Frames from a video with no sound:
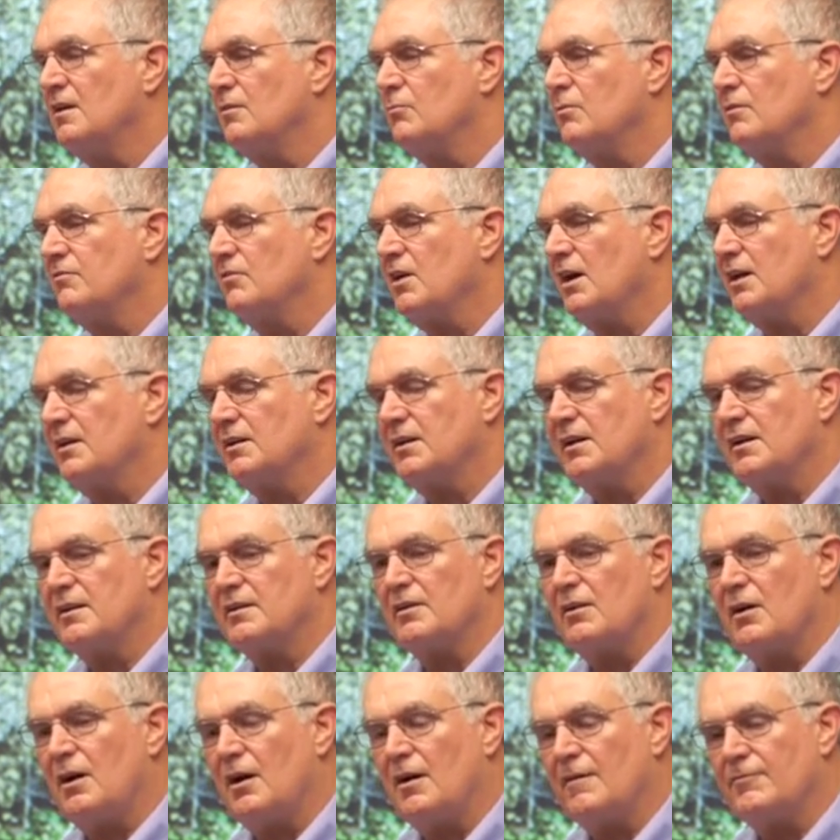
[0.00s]
We've got to get
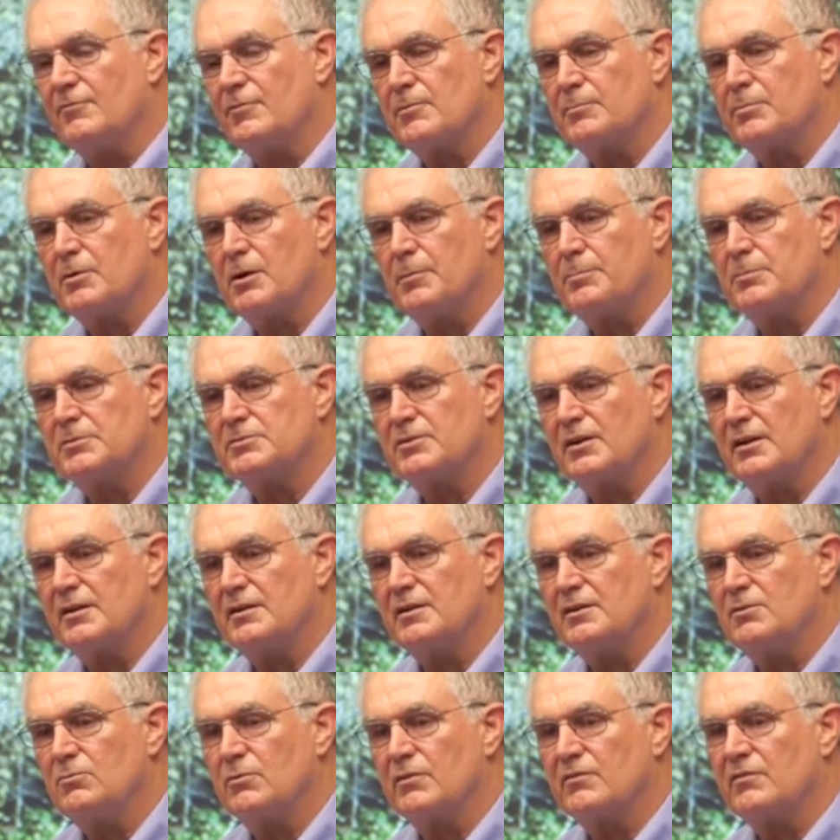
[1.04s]
it off the
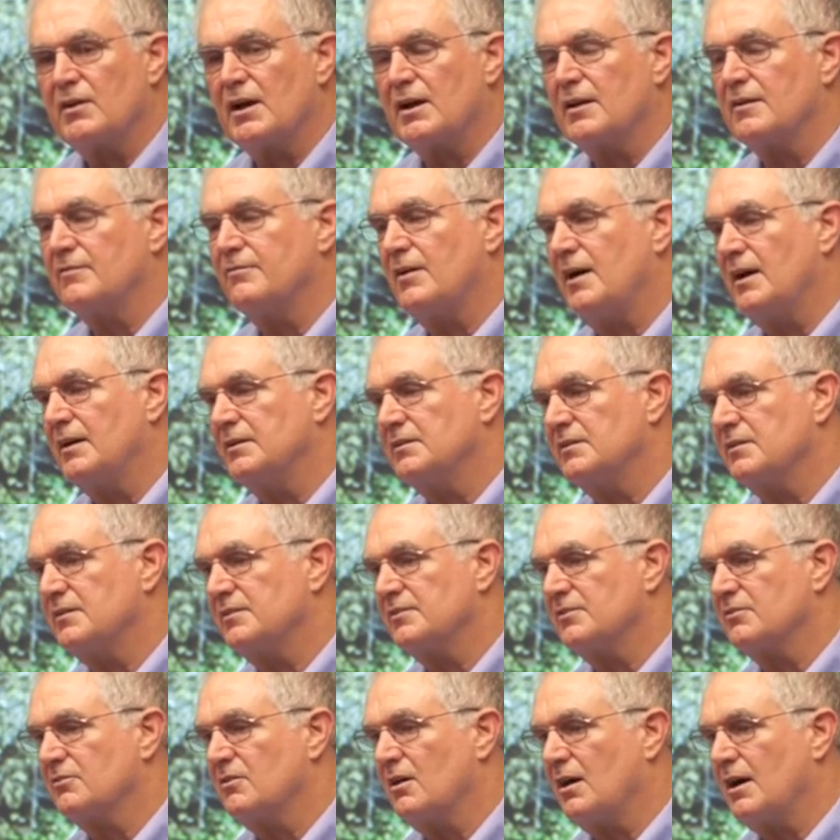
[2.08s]
perpetrator. We've got to find it at
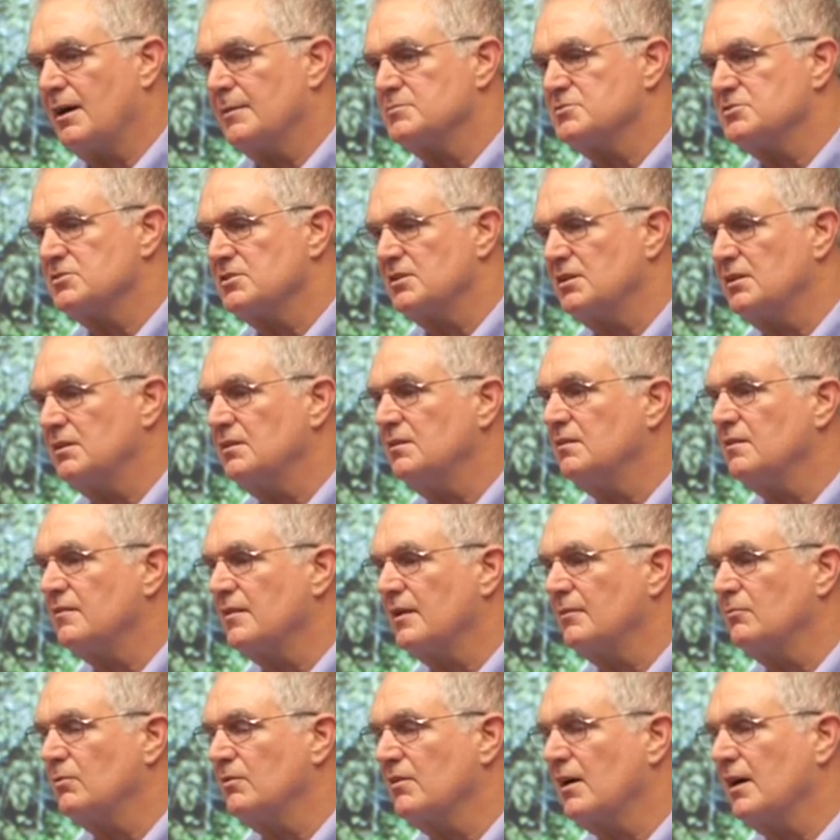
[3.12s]
the crime scene, and
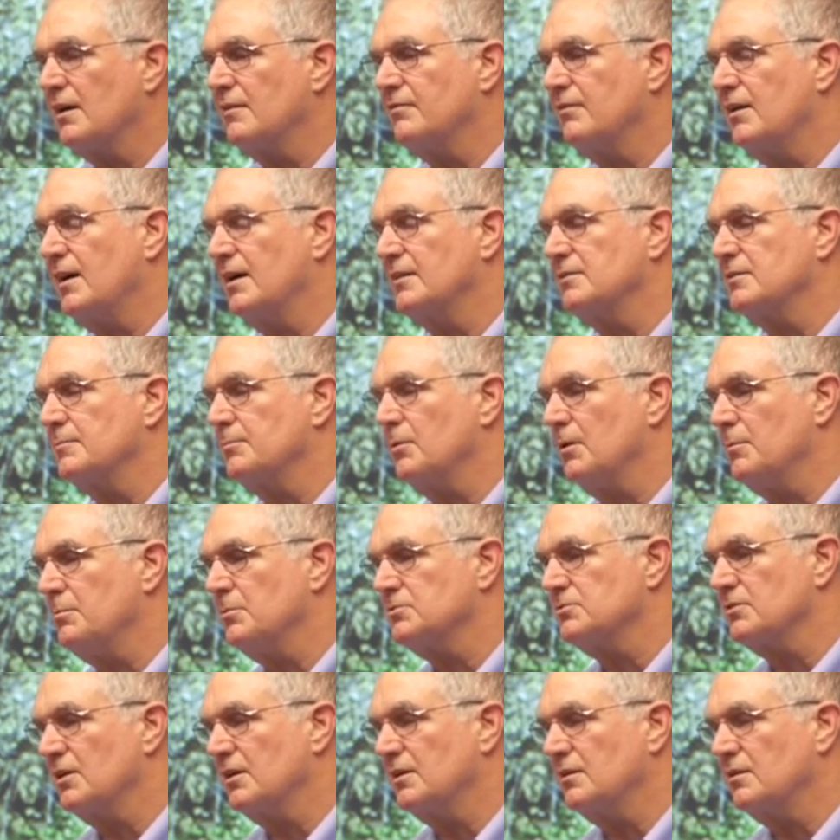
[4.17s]
then we've got to find the
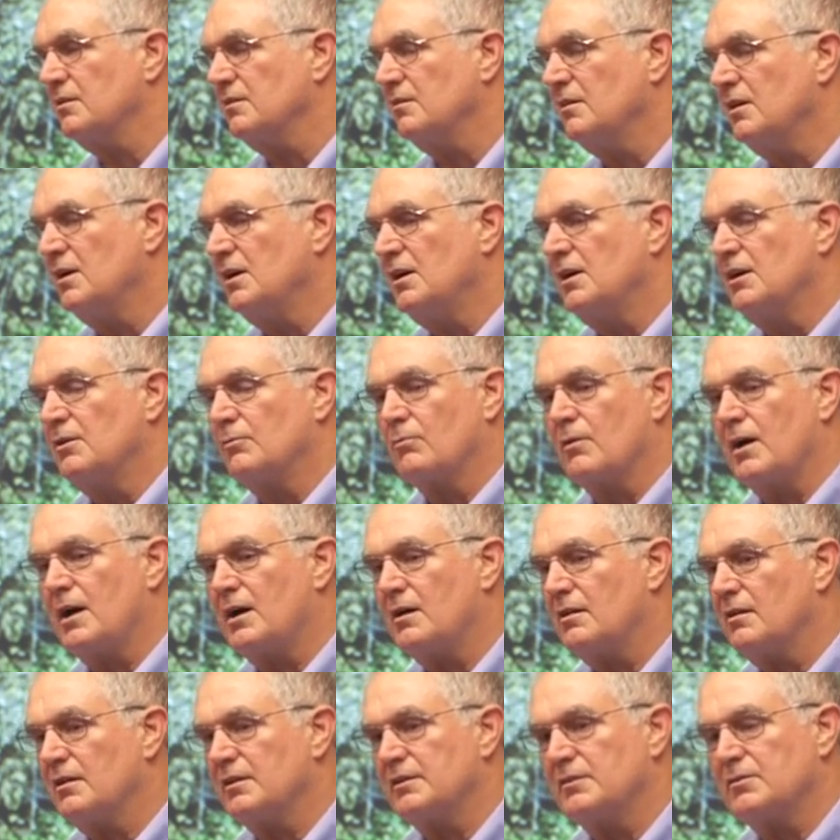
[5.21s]
perpetrator.
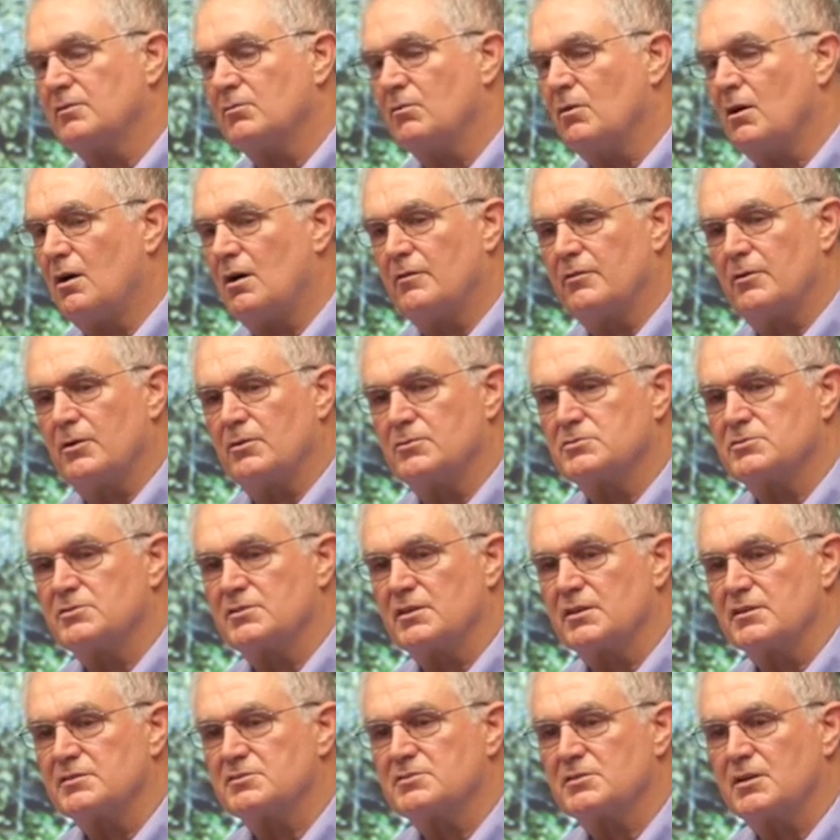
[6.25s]
Rarely do all those
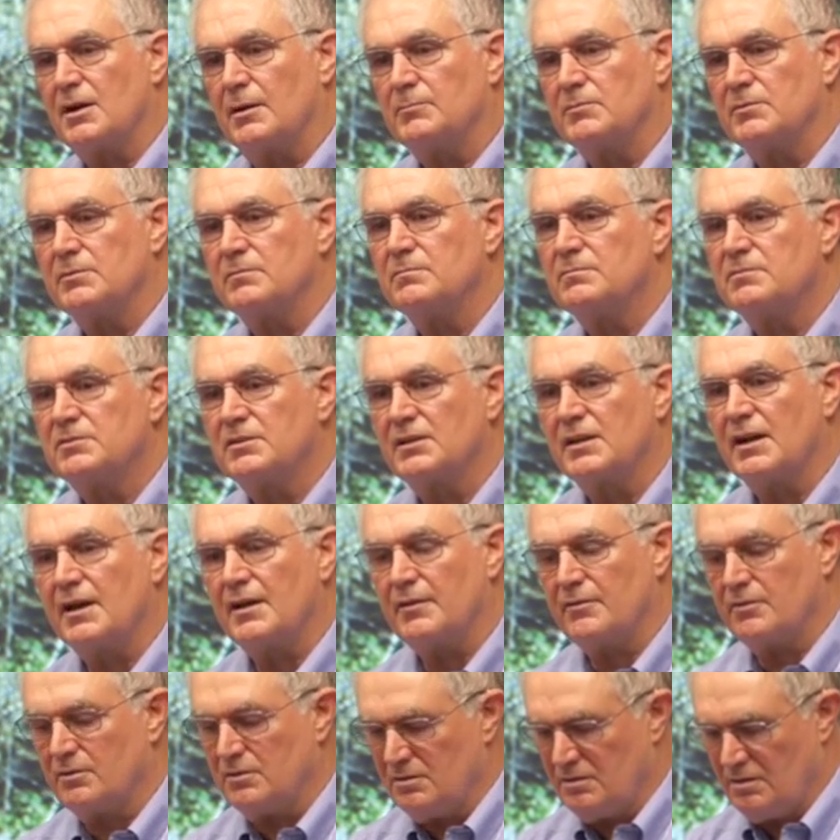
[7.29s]
things come
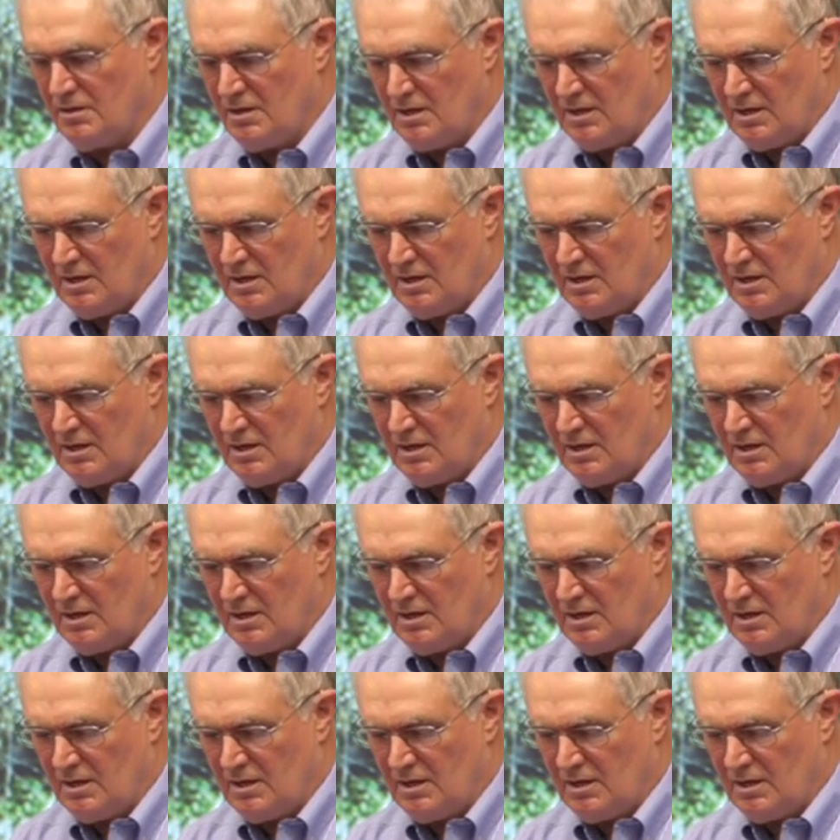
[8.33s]
together.